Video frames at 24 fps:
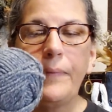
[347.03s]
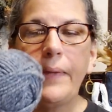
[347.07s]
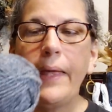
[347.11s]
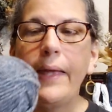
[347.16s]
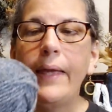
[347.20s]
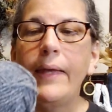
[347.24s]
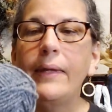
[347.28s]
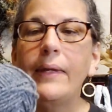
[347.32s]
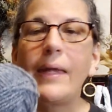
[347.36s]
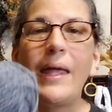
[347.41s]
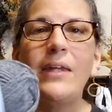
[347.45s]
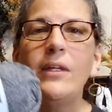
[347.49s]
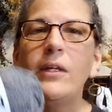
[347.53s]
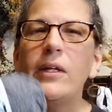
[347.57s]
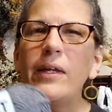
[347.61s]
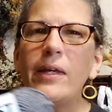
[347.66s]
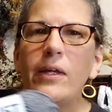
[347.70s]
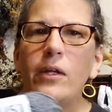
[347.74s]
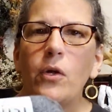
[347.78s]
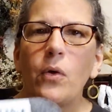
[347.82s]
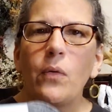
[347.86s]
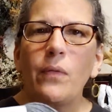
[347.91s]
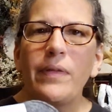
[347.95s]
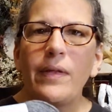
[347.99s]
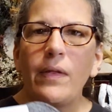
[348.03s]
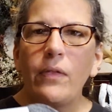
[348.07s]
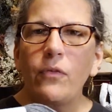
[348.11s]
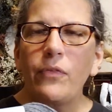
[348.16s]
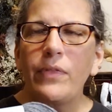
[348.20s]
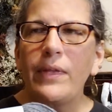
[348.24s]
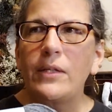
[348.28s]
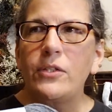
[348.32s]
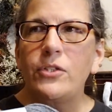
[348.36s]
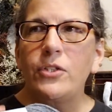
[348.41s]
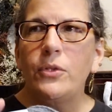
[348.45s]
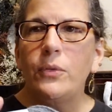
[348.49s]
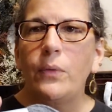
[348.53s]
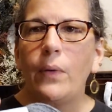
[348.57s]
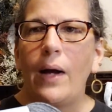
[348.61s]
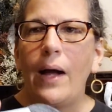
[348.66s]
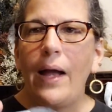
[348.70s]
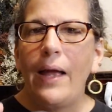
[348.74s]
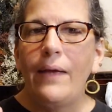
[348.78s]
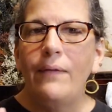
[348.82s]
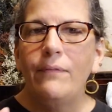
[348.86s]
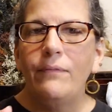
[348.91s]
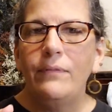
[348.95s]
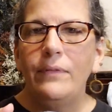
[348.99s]
And you know, the other thing too,
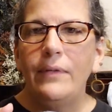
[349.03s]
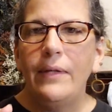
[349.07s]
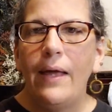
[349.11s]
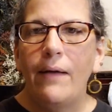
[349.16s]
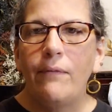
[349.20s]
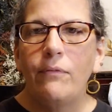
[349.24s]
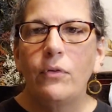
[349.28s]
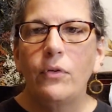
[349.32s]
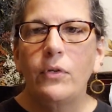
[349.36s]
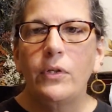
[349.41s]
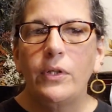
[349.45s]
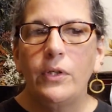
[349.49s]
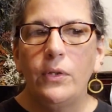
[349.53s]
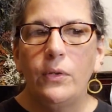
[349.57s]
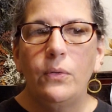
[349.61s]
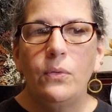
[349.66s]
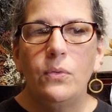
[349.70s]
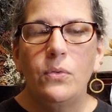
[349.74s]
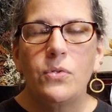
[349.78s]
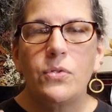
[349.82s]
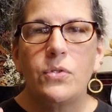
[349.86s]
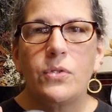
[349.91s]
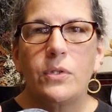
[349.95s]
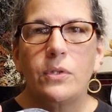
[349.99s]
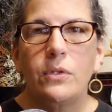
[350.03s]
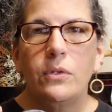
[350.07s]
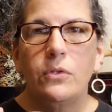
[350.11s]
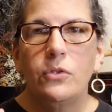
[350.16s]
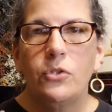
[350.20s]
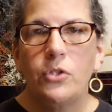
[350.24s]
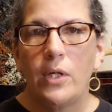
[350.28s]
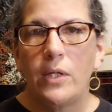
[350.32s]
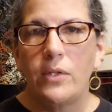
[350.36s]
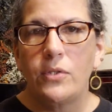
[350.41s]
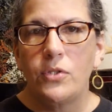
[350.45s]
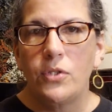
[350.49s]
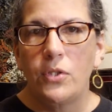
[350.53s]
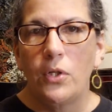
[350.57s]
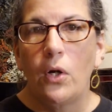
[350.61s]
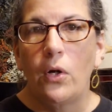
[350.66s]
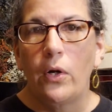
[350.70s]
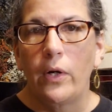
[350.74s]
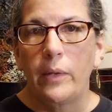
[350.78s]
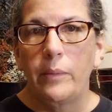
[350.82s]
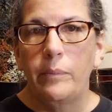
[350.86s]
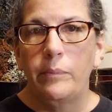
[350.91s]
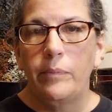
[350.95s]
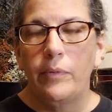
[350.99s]
I have never used Just
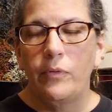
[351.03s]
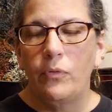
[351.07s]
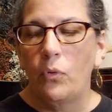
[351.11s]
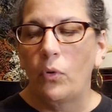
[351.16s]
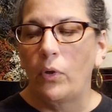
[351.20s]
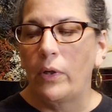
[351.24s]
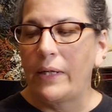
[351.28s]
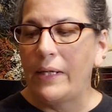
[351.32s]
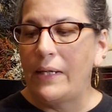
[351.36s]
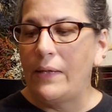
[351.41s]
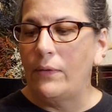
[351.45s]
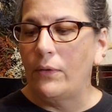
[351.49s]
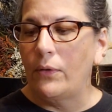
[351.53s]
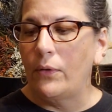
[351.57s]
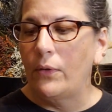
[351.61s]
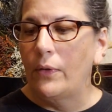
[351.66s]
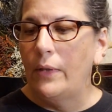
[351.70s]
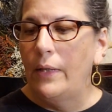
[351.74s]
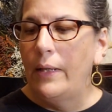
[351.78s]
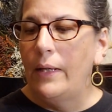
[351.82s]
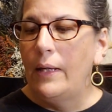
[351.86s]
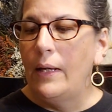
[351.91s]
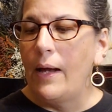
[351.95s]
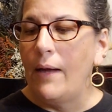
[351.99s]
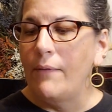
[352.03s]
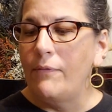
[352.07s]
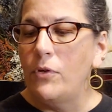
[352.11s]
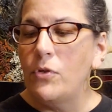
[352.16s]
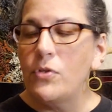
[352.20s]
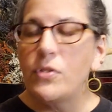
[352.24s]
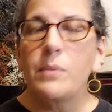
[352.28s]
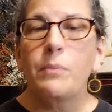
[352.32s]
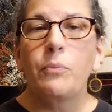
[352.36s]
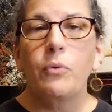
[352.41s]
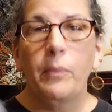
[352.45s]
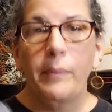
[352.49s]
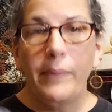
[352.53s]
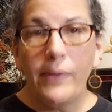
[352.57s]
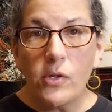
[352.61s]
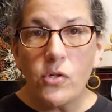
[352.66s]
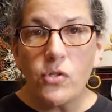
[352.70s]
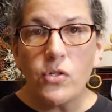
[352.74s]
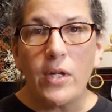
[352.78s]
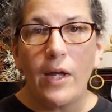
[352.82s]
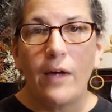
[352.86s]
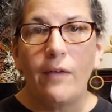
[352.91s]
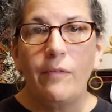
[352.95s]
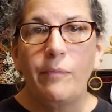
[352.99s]
Yarn before either. I've used some Premier
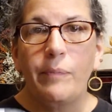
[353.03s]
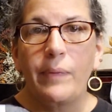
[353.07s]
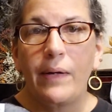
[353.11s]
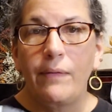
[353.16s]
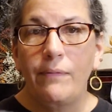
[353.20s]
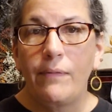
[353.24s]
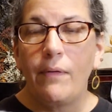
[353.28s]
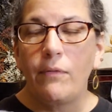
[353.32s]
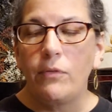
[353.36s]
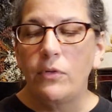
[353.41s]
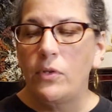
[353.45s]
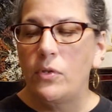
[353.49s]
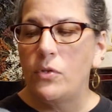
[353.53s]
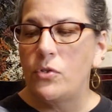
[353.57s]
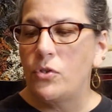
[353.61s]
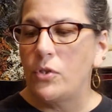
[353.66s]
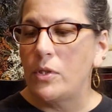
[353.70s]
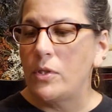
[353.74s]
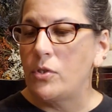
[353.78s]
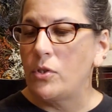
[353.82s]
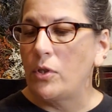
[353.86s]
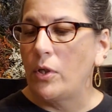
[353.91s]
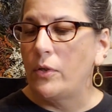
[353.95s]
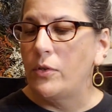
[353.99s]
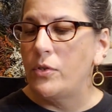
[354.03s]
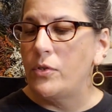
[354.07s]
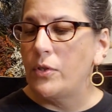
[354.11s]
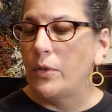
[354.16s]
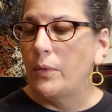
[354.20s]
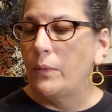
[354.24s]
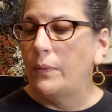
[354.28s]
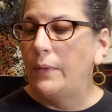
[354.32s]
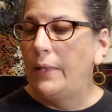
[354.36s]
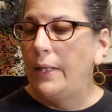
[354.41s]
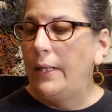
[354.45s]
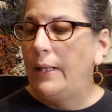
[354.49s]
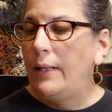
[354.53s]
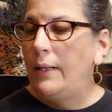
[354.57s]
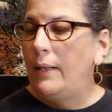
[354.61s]
stuff, but I've never used Just Yarn. So